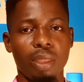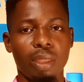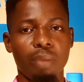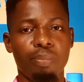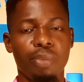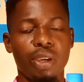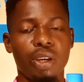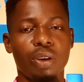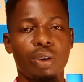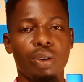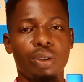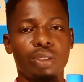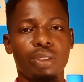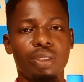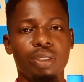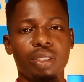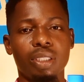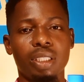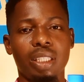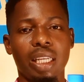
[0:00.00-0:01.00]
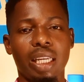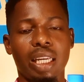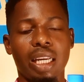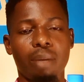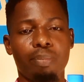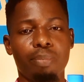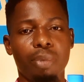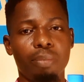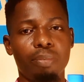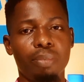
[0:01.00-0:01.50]
because the
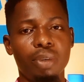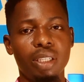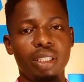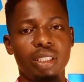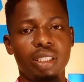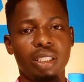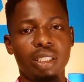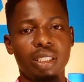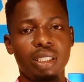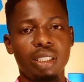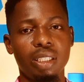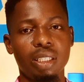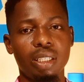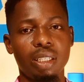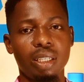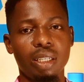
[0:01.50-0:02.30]
capability